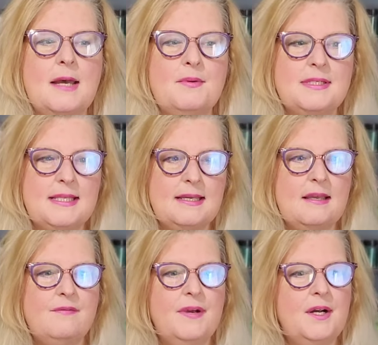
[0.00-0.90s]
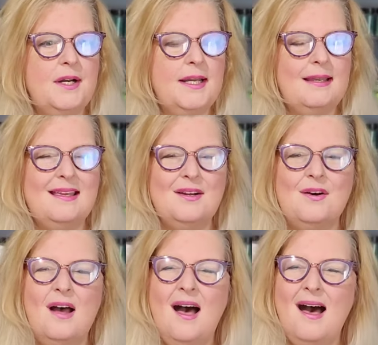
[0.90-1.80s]
I was thinking very, you know,
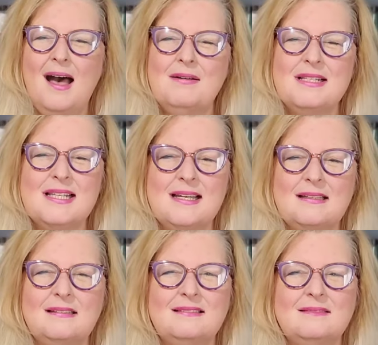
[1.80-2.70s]
I was like,